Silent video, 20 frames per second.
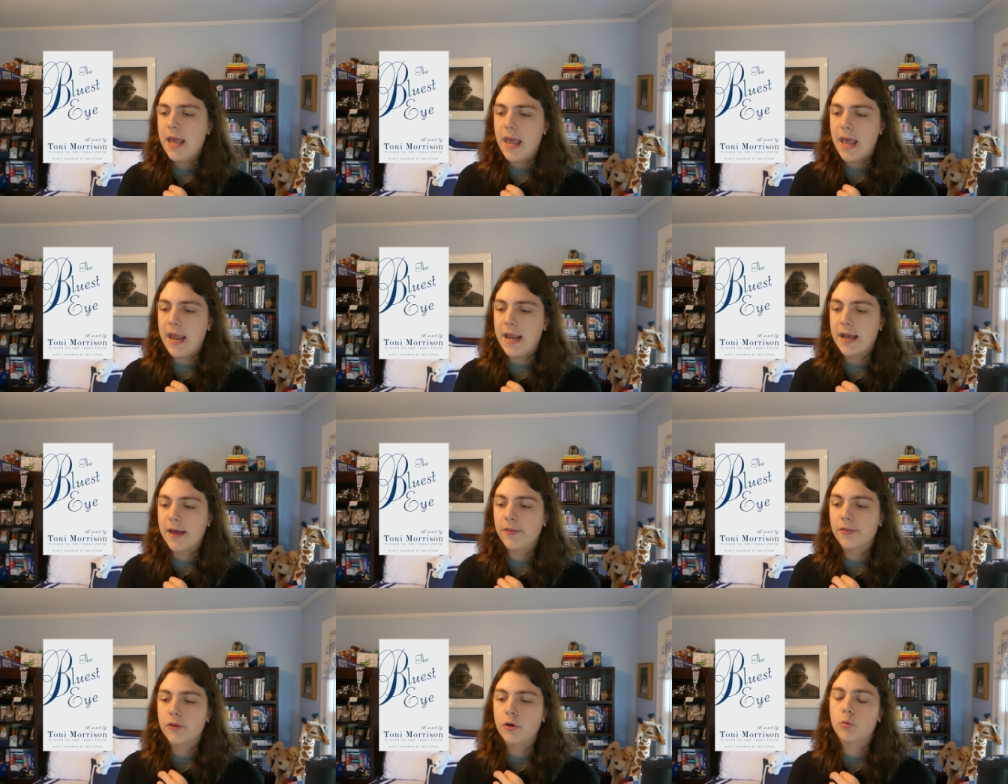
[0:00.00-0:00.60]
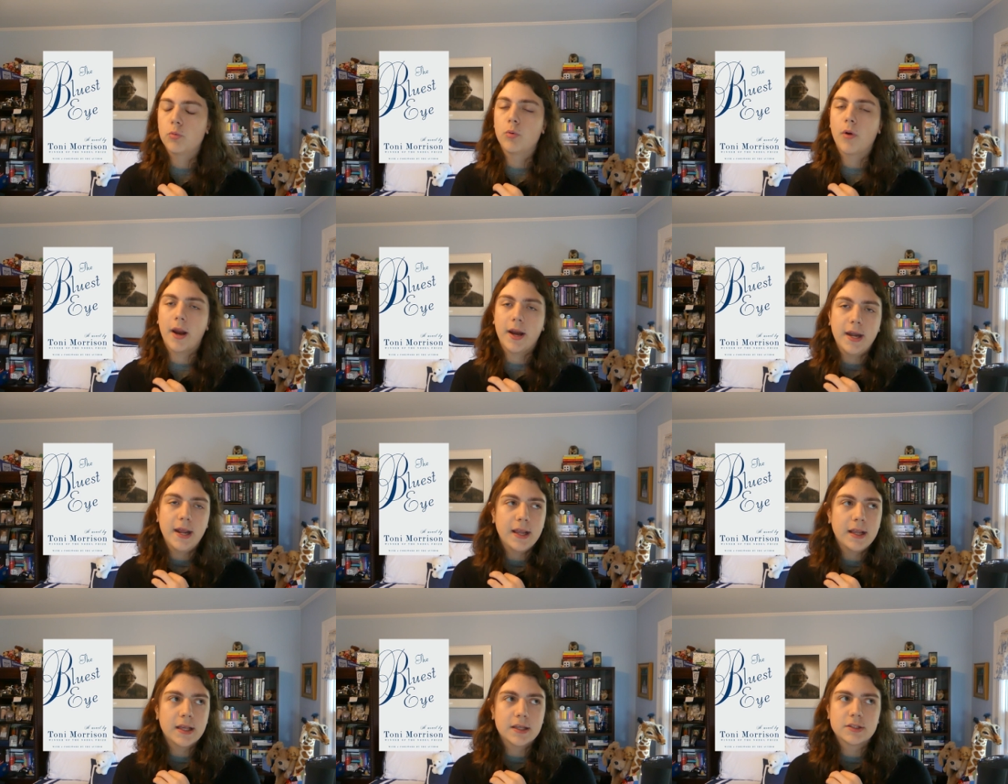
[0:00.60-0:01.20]
and the
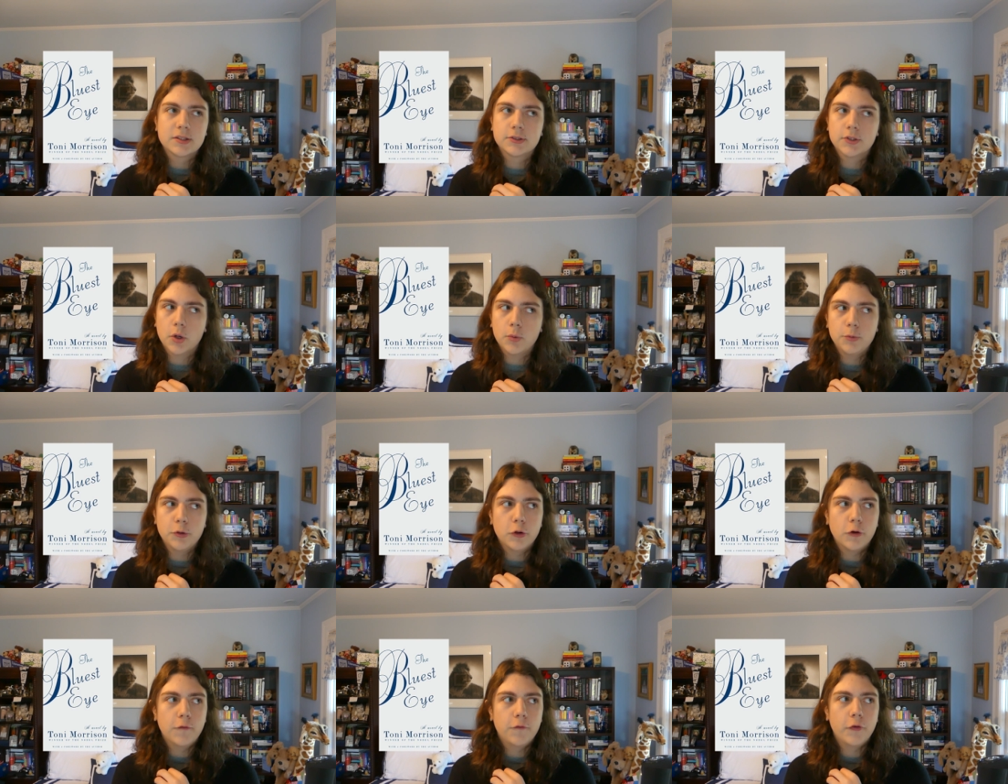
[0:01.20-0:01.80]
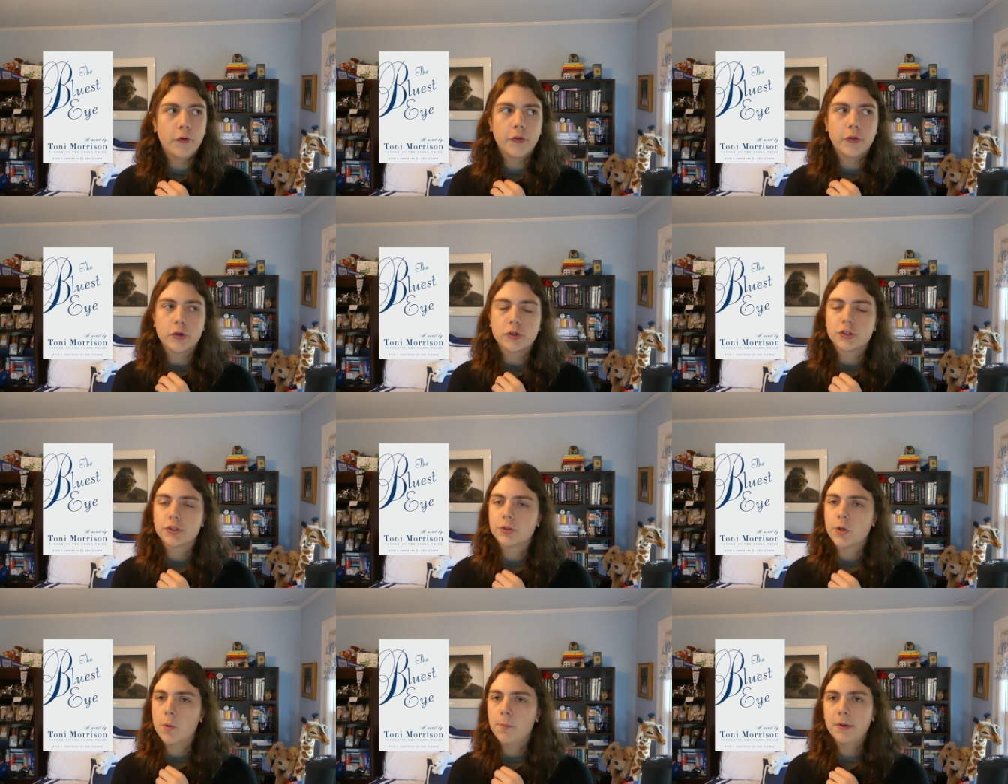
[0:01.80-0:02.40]
writing is so beautiful. There's
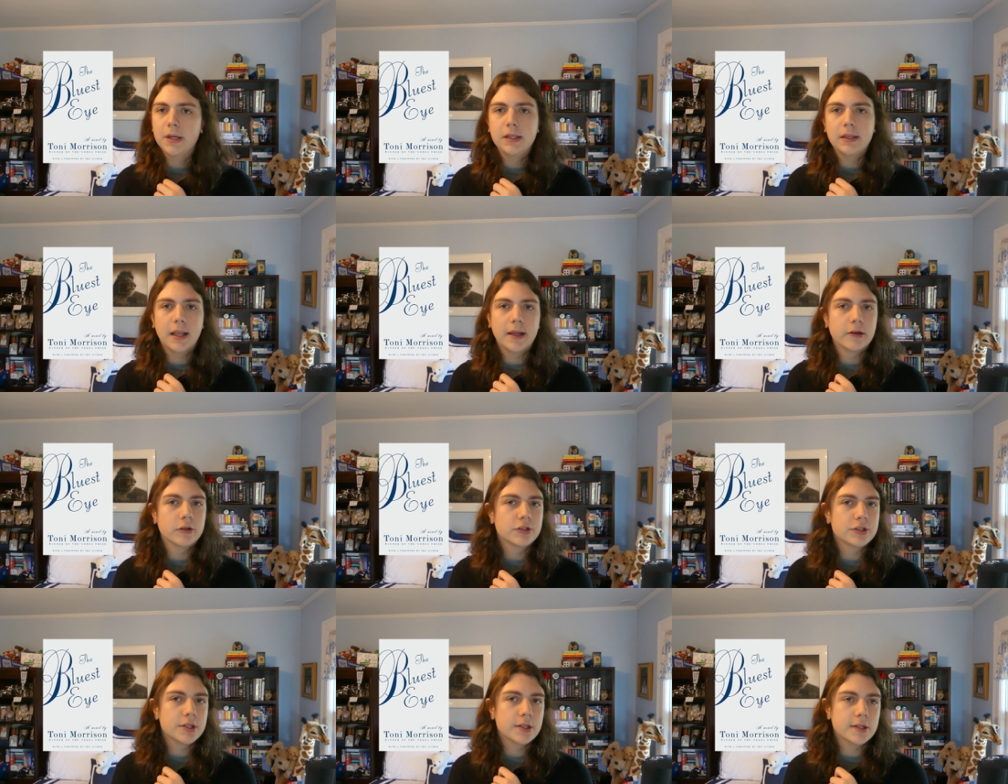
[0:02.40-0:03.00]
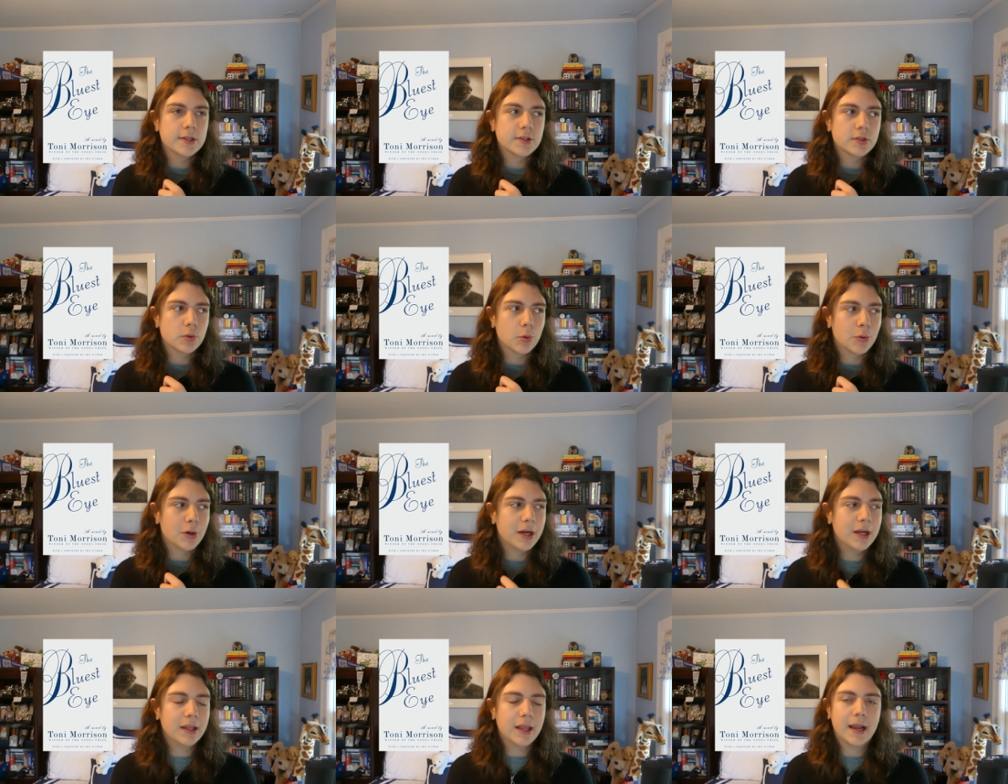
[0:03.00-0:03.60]
so many layers to the
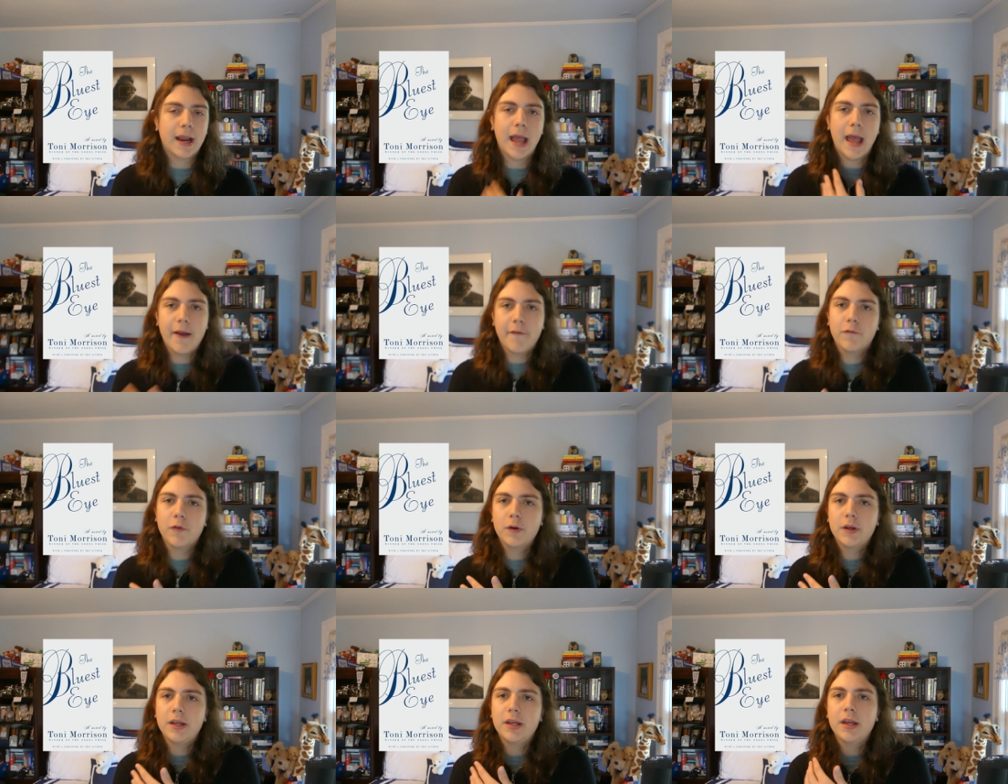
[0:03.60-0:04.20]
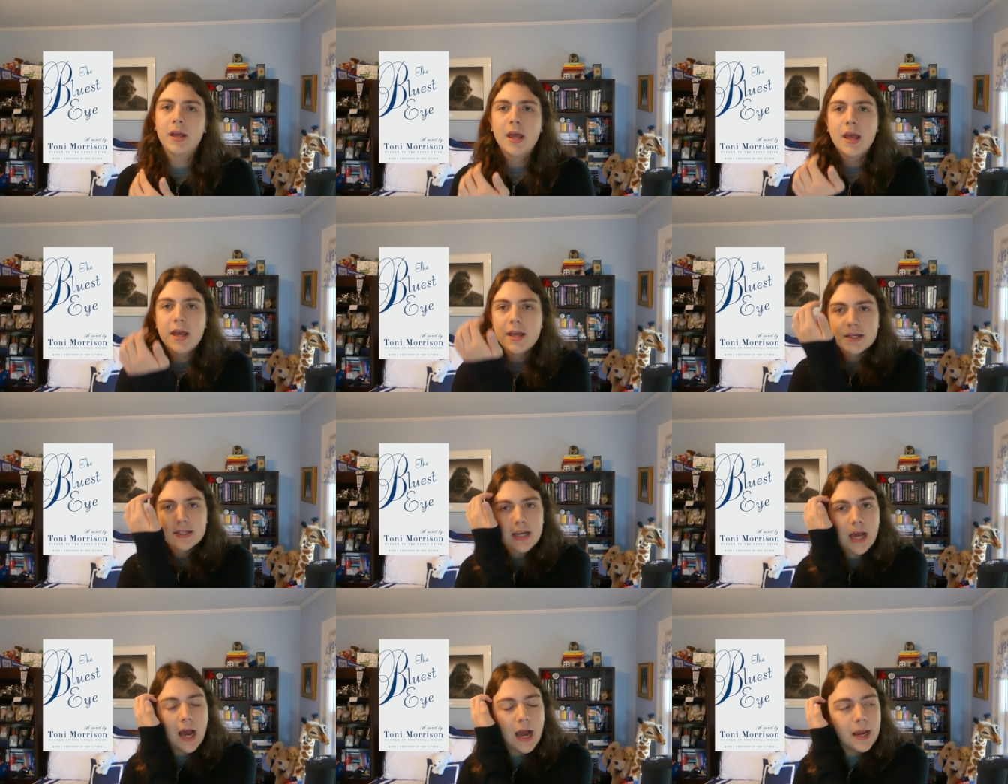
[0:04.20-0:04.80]
story. Like every
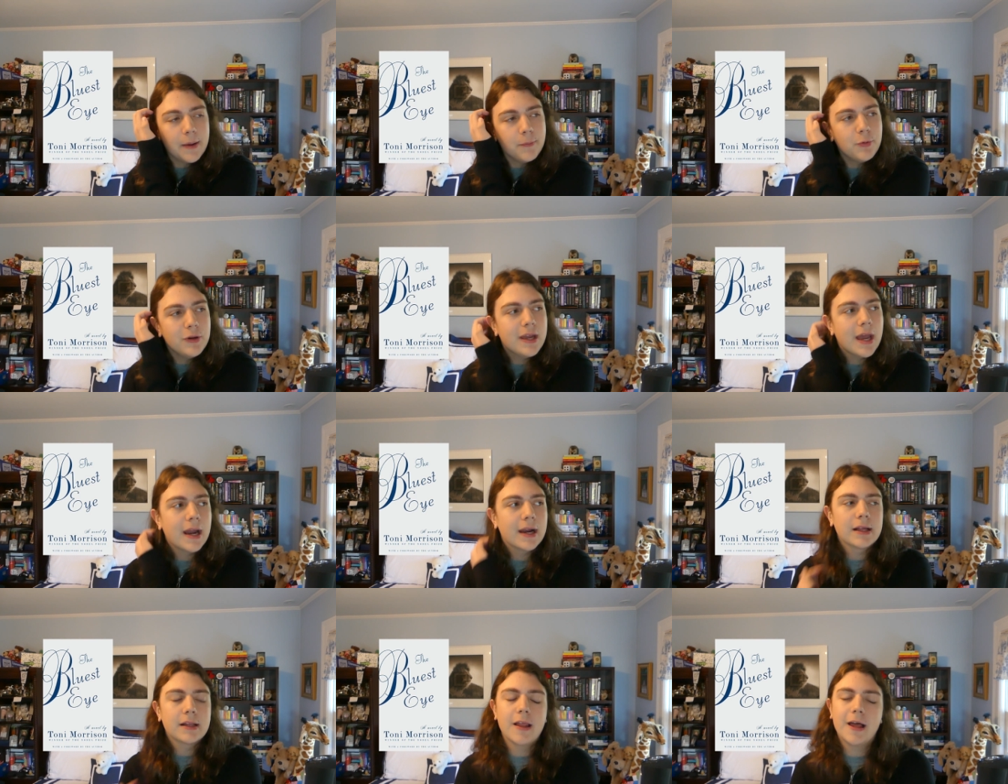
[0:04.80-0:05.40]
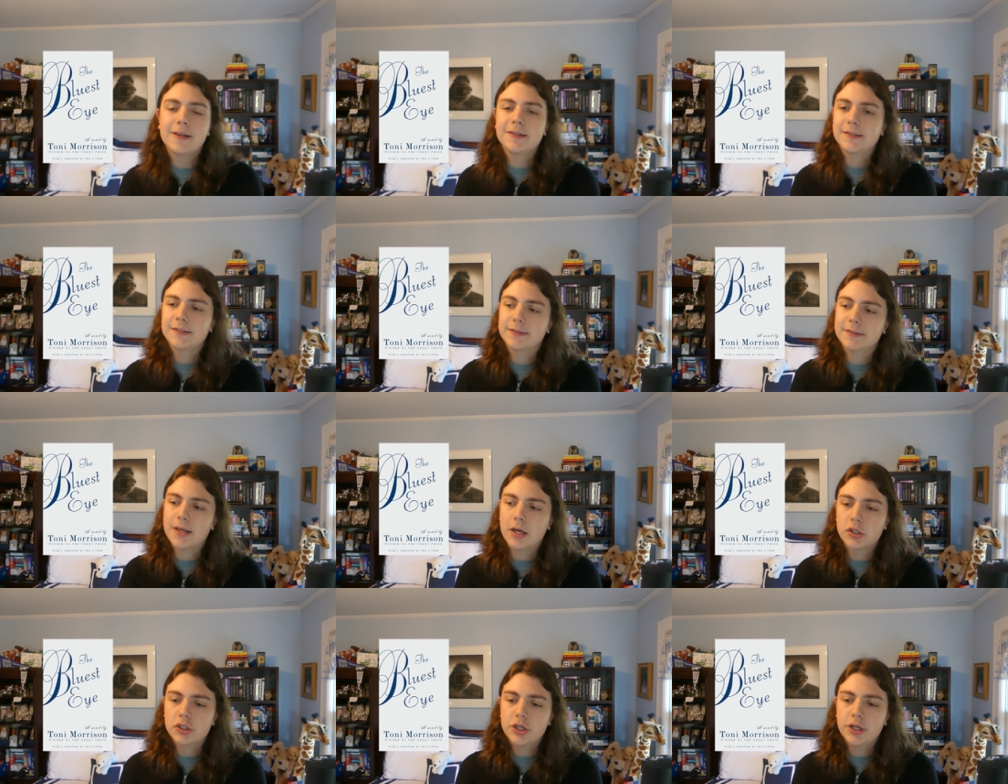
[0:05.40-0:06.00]
time we had a class
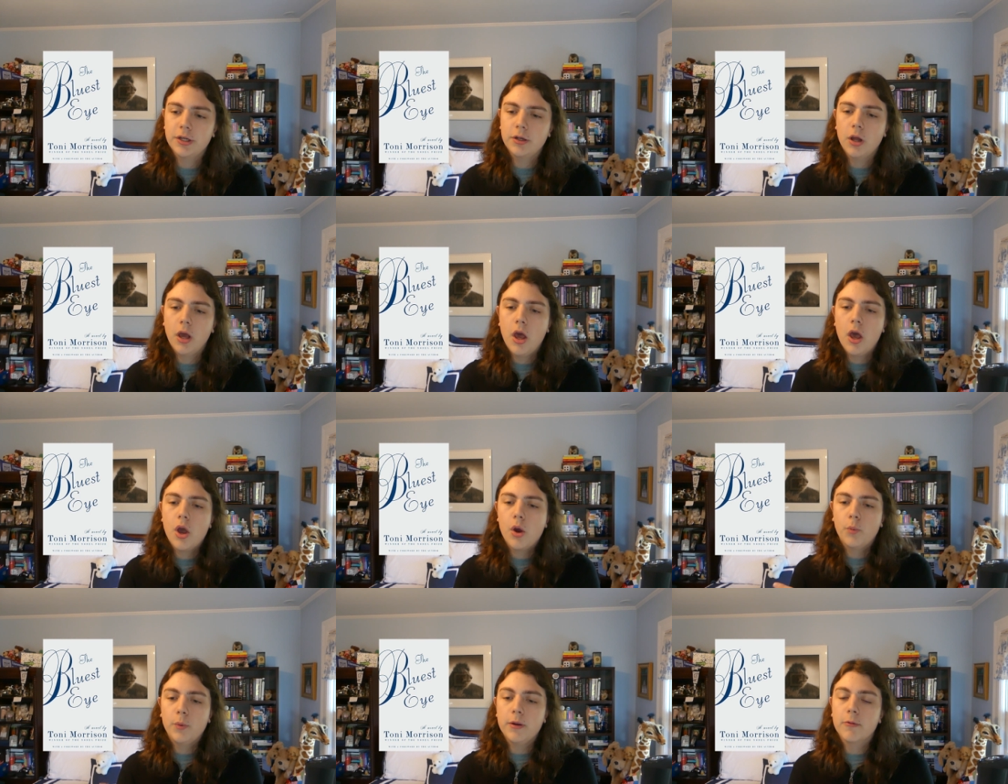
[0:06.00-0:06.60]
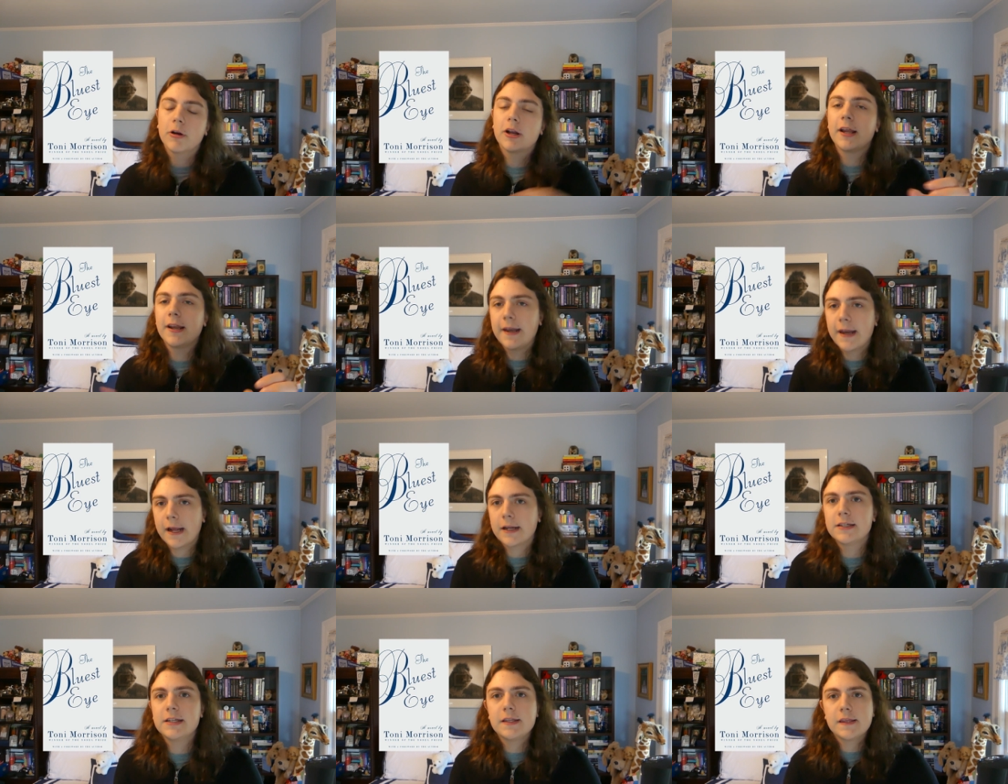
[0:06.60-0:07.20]
discussion, we were
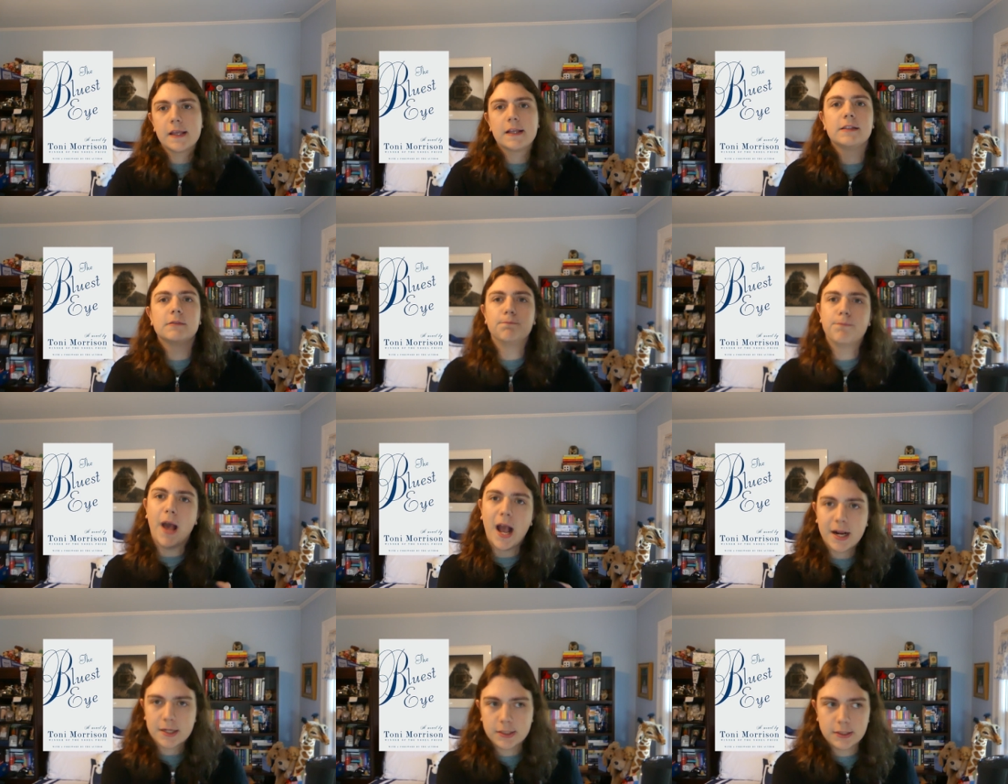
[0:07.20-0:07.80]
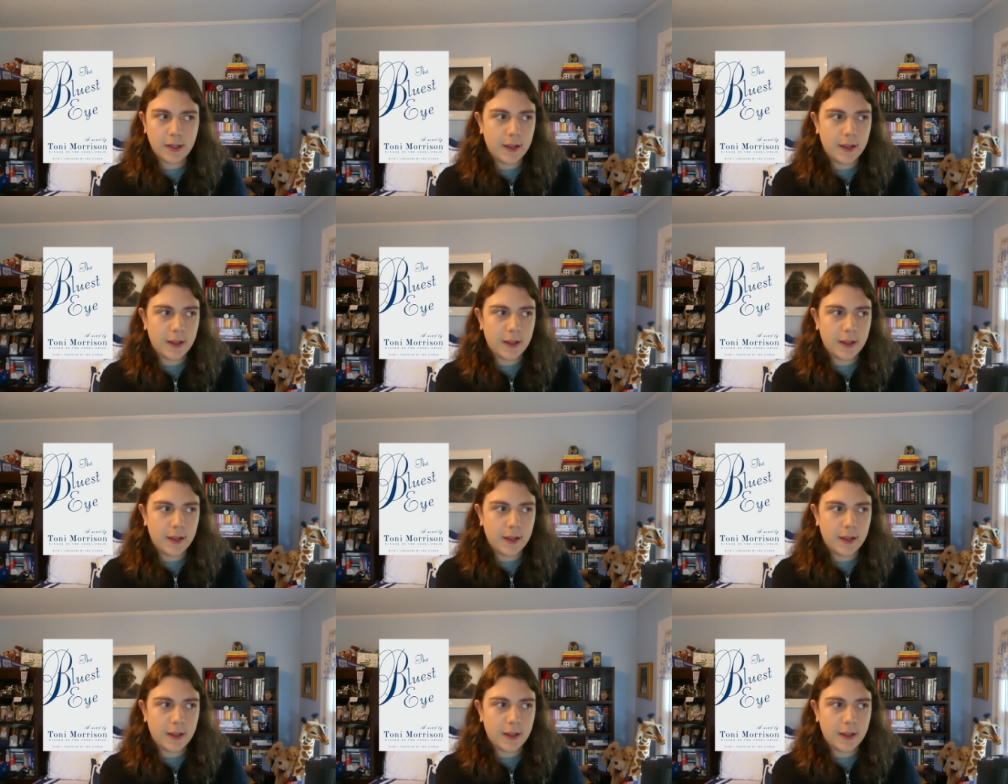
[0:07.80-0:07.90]
connecting things back to